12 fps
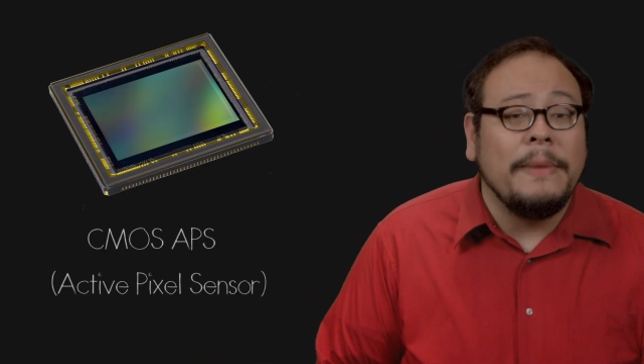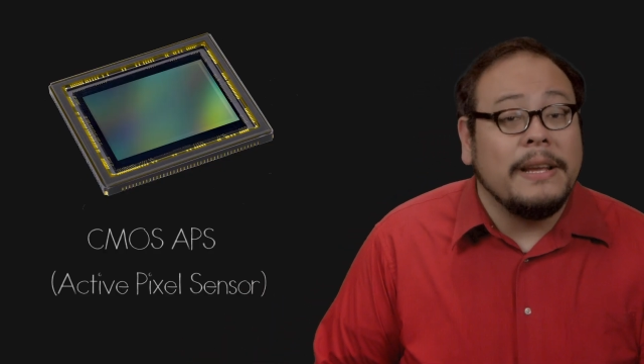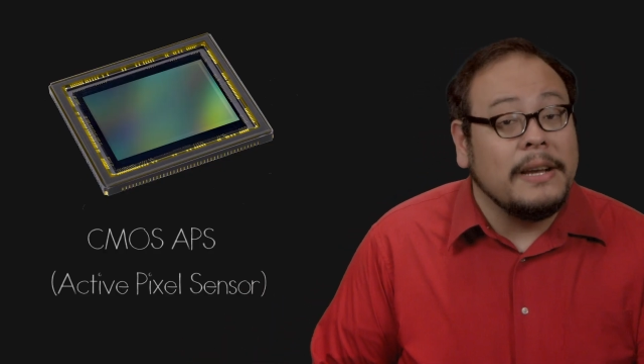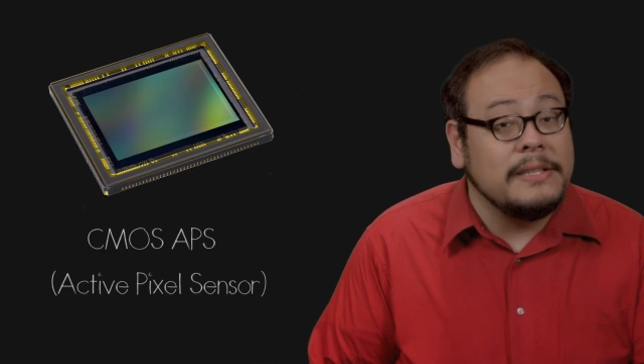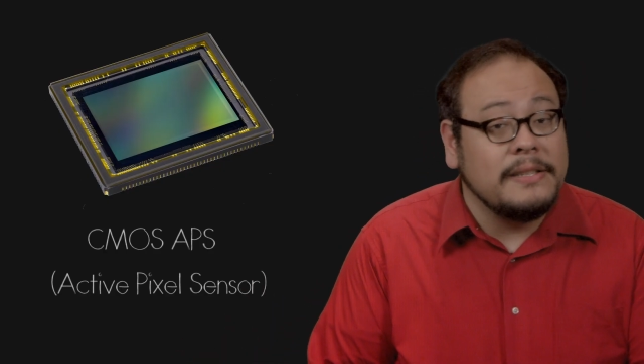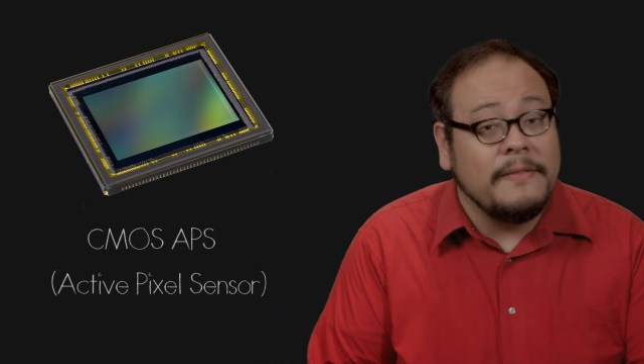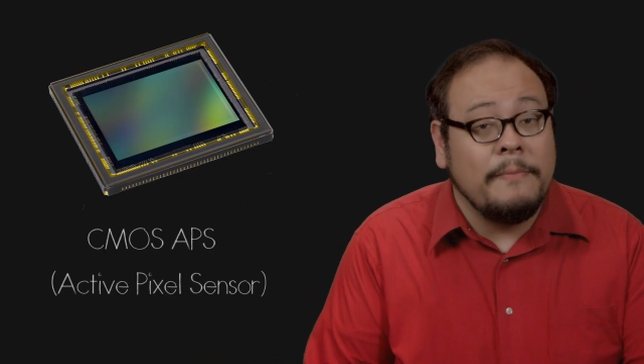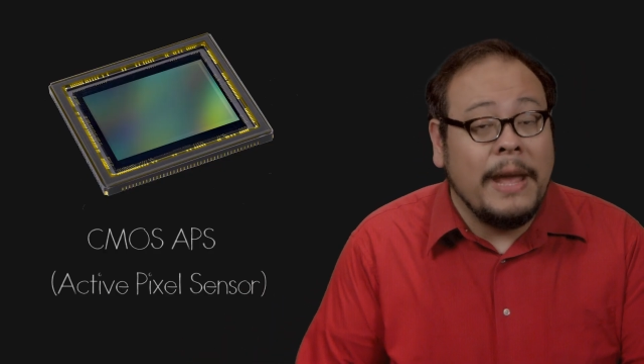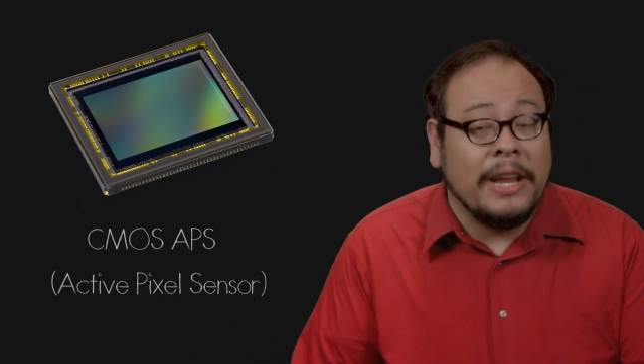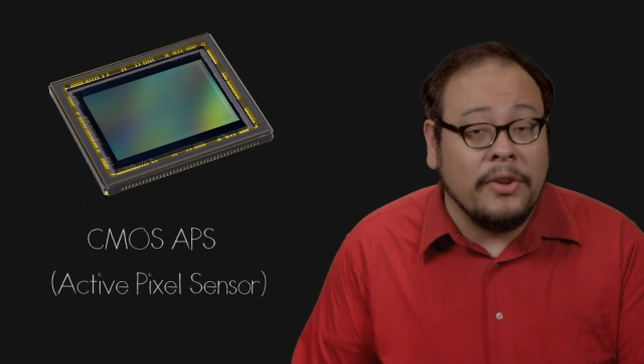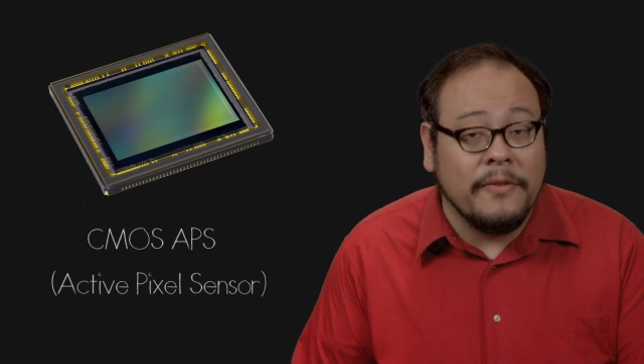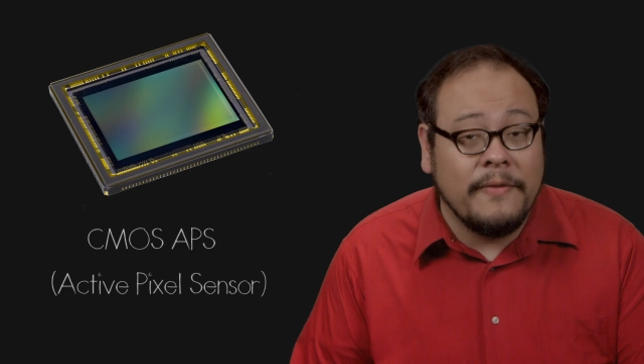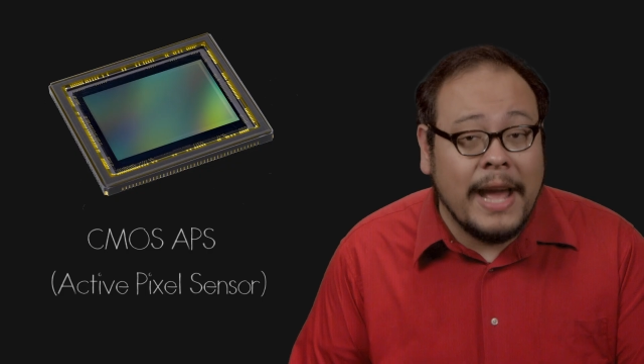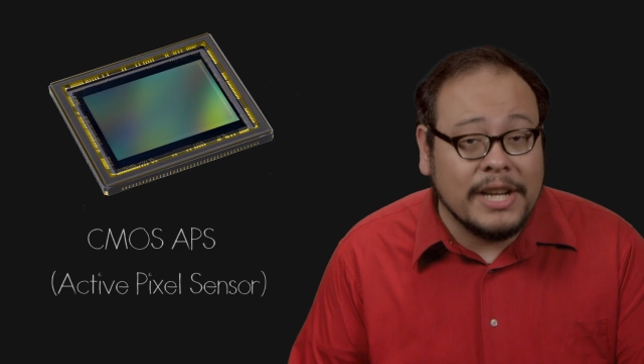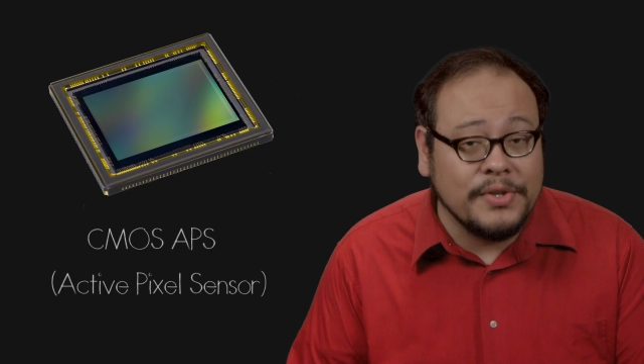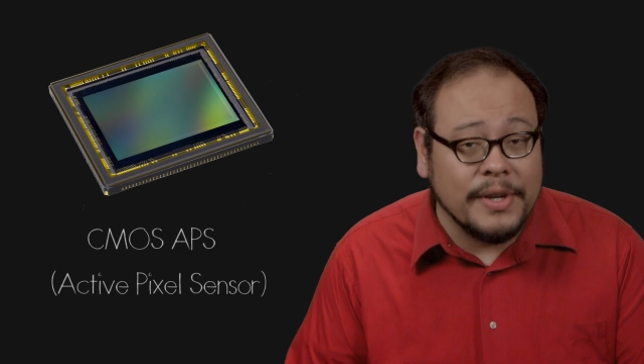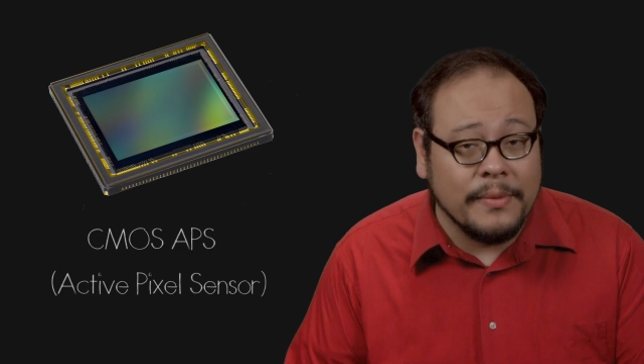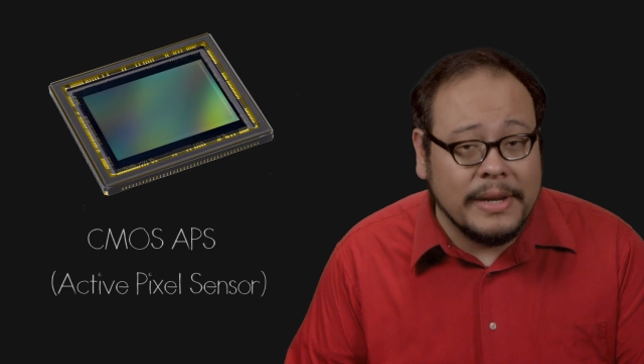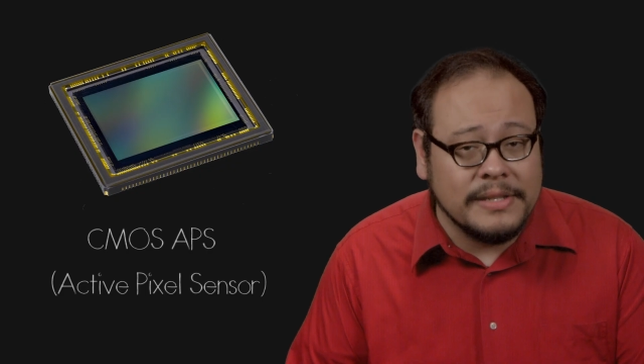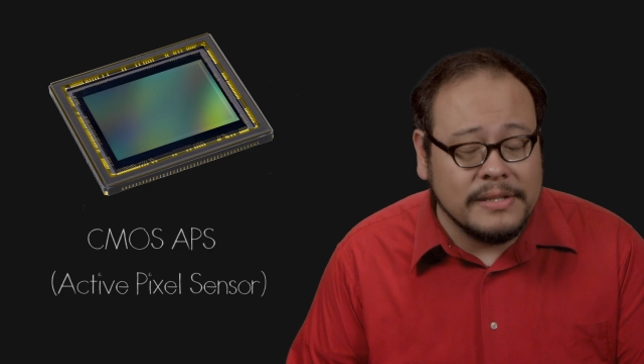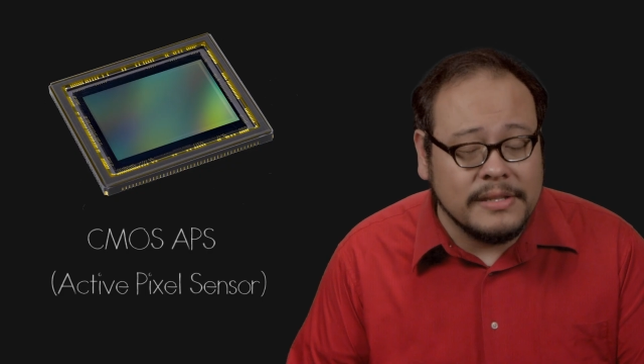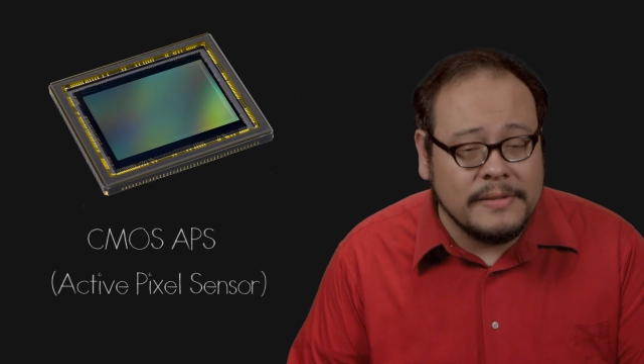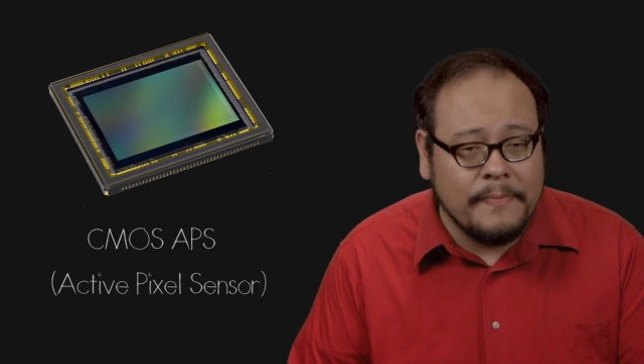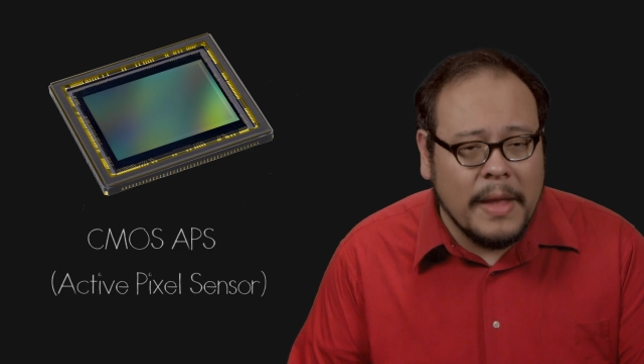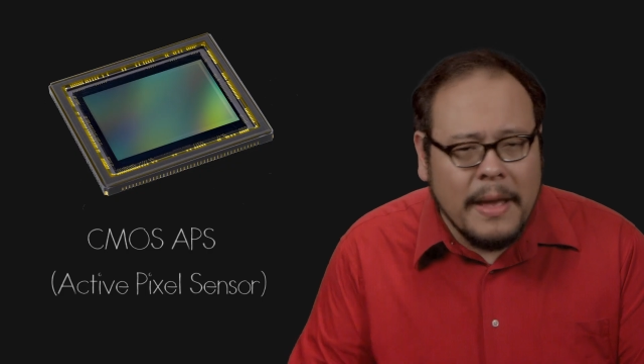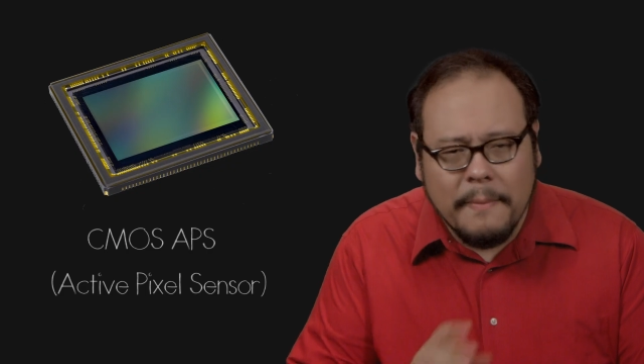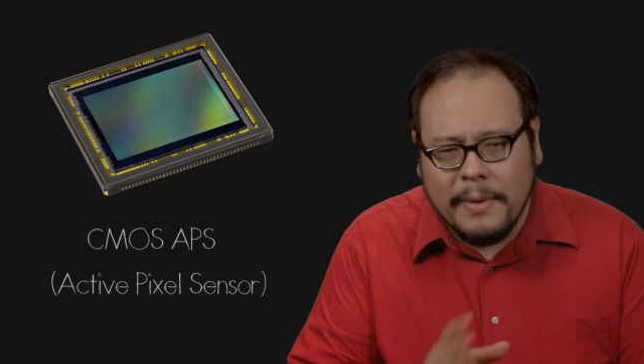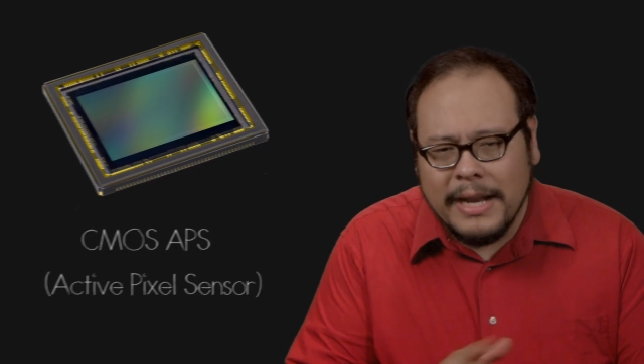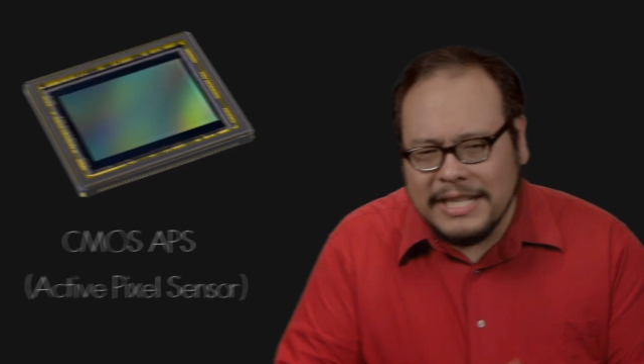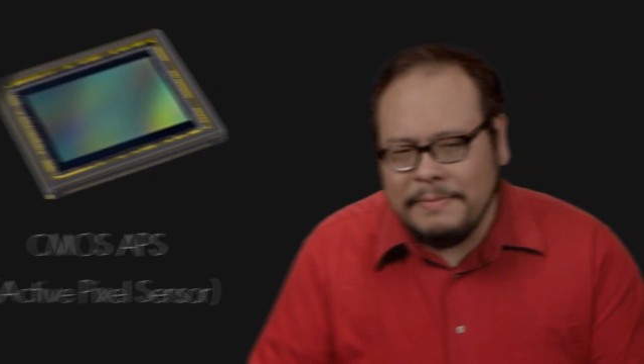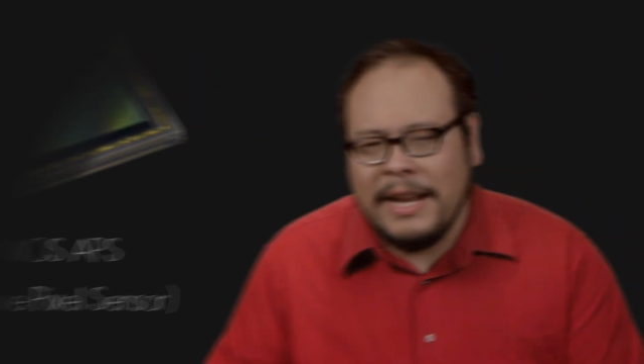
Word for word: because of manufacturing reasons. But as